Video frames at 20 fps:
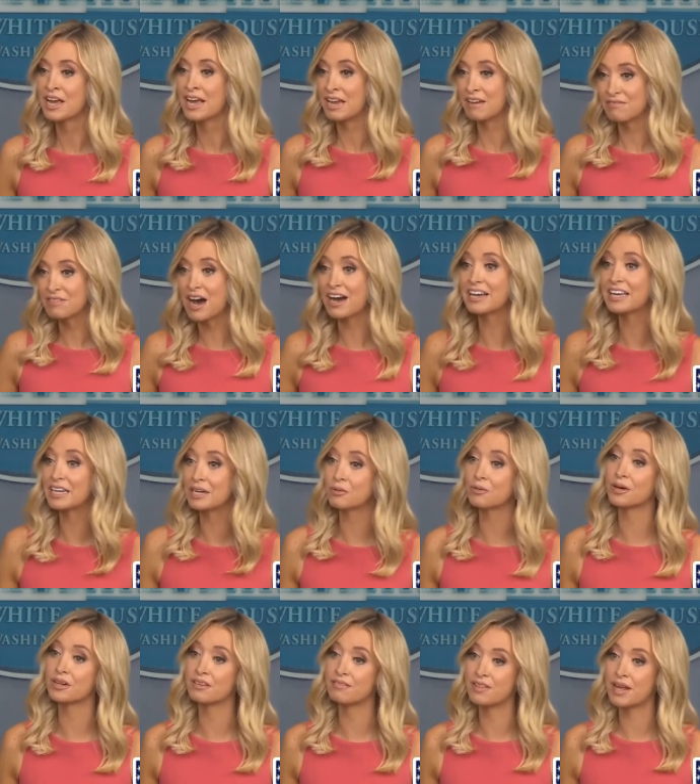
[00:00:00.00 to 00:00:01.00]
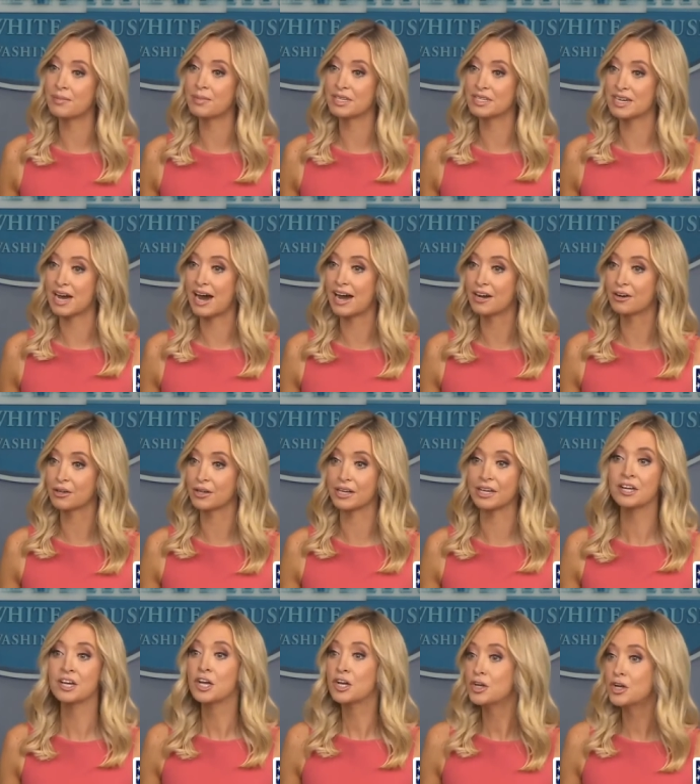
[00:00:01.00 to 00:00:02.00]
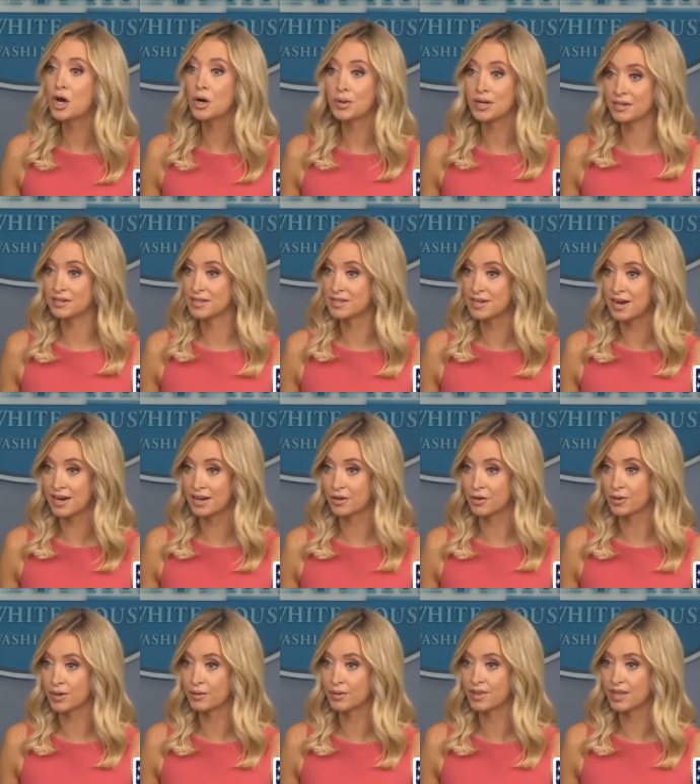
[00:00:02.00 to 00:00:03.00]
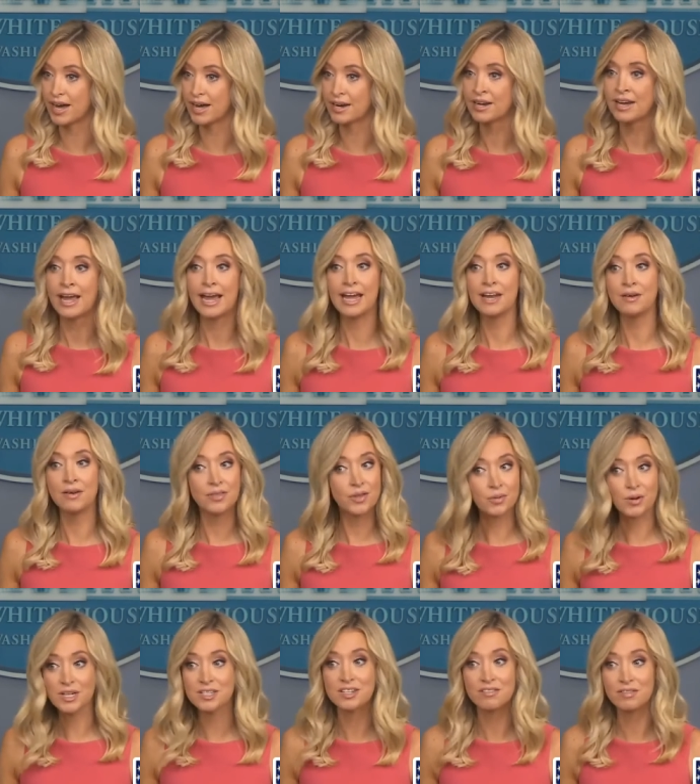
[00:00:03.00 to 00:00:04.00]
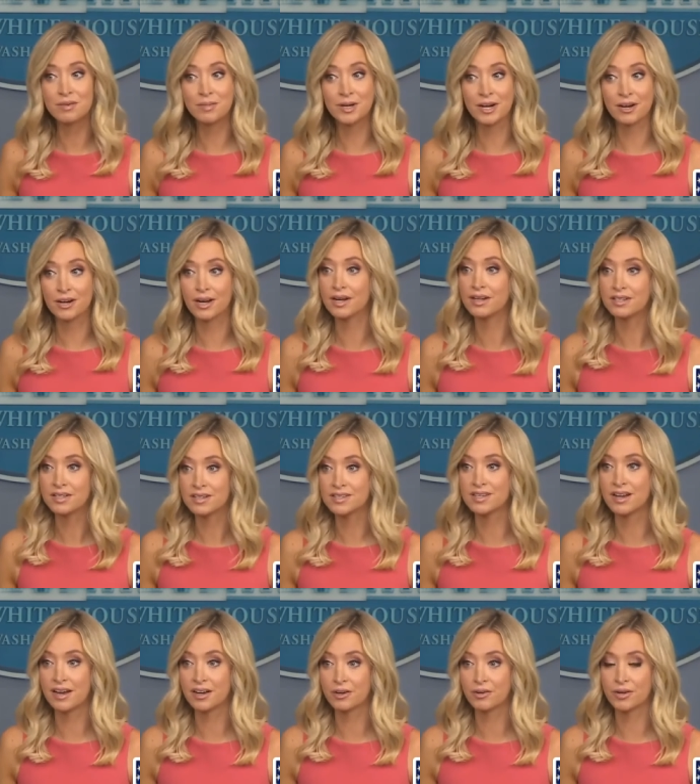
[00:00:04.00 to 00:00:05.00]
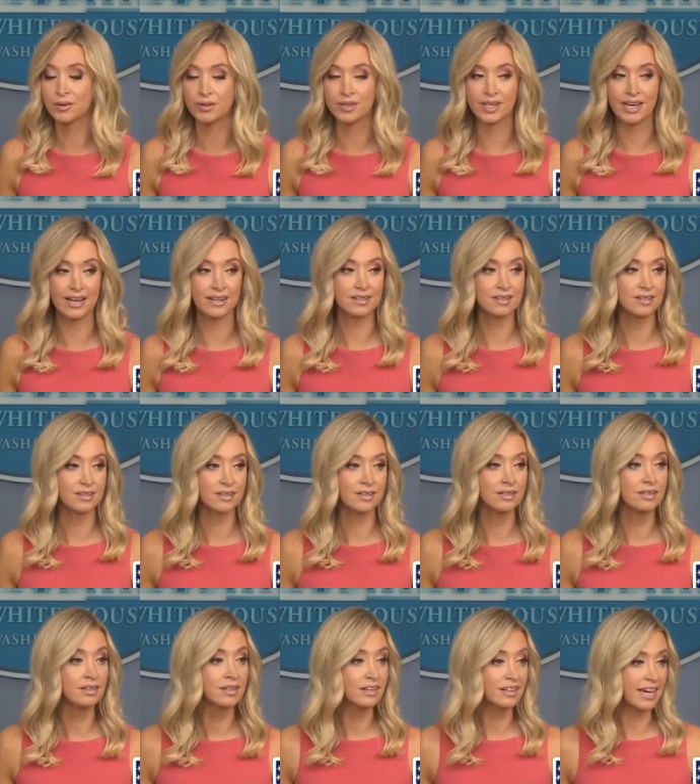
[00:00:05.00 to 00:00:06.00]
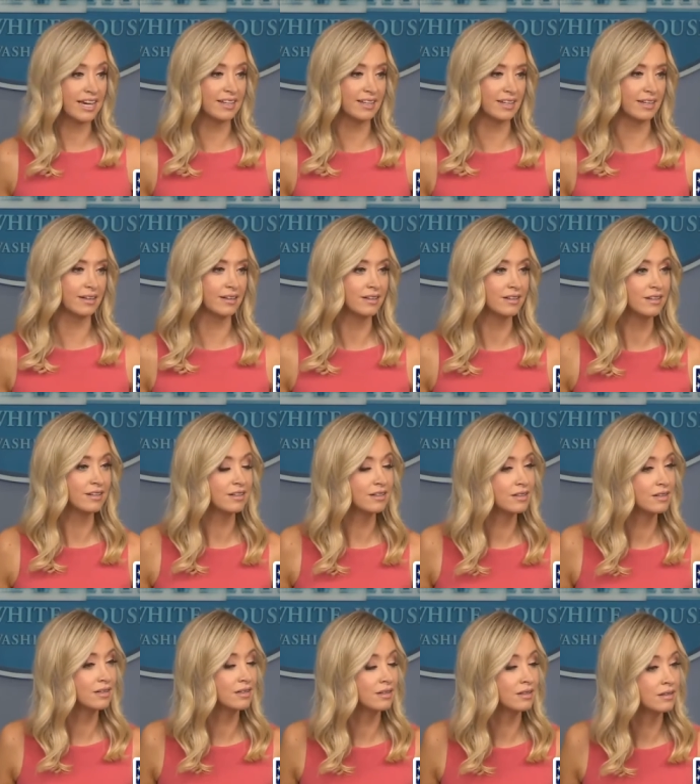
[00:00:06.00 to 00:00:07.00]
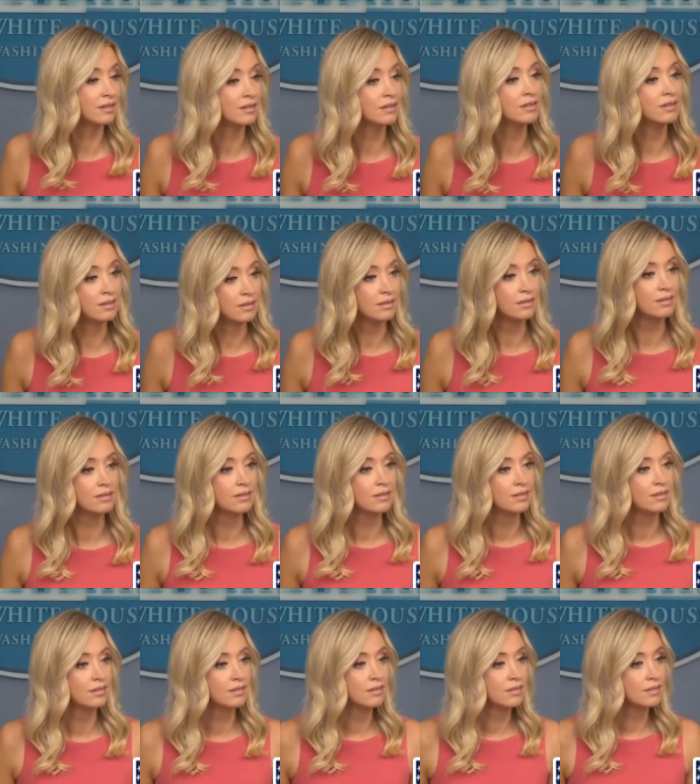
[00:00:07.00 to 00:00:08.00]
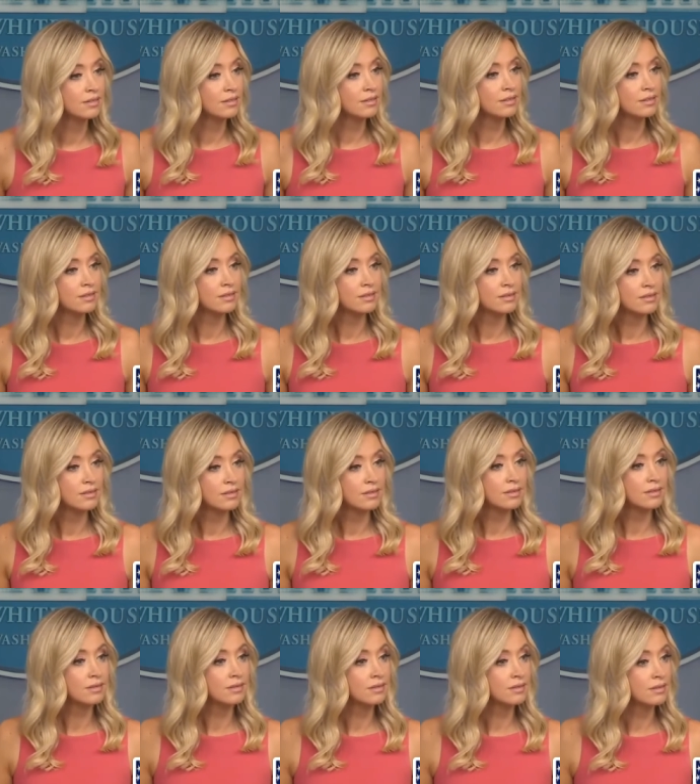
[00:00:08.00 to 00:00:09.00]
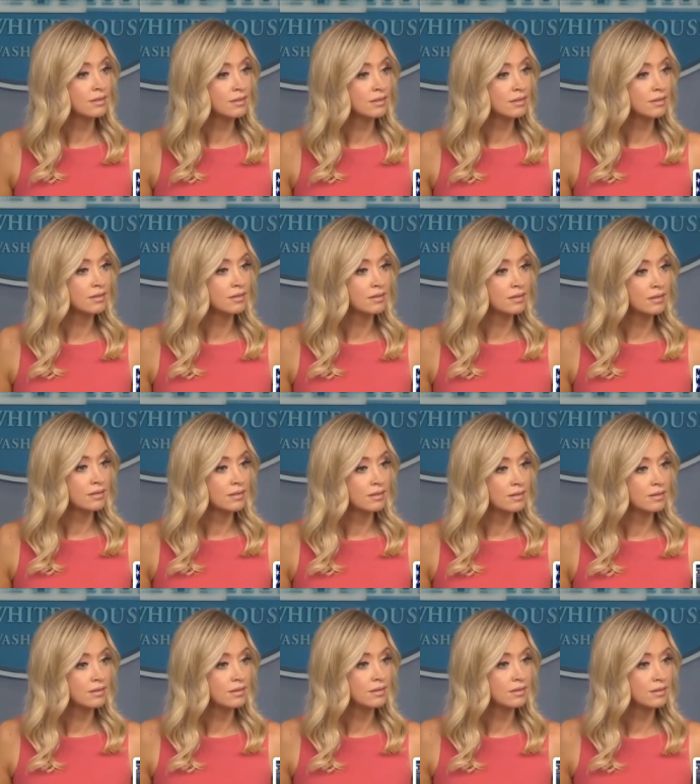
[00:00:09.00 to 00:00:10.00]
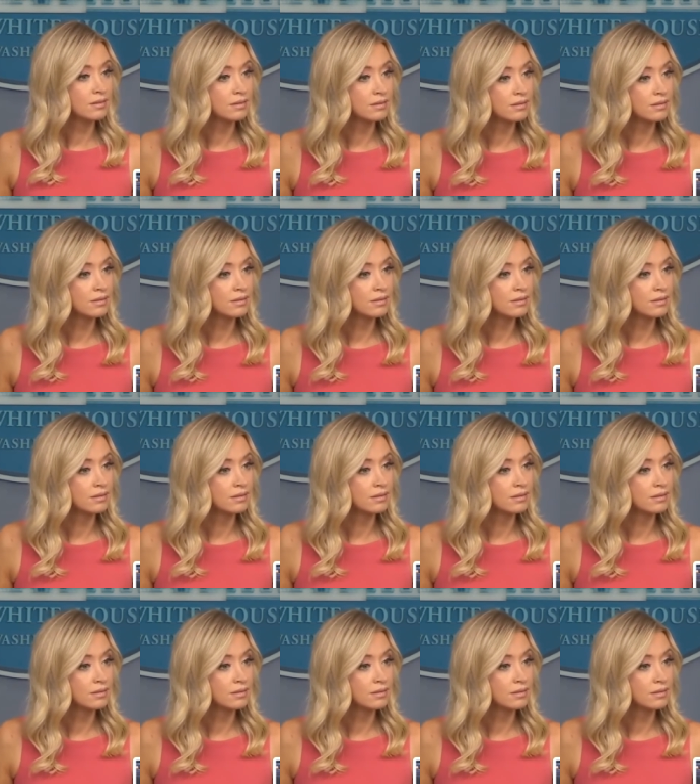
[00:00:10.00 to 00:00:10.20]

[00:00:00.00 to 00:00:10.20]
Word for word: if not getting rid of them entirely. No, he does not agree with that. And the rest of America does not agree with that. Caitlin. Two questions for you. As you are going over your forms and what you think is needed,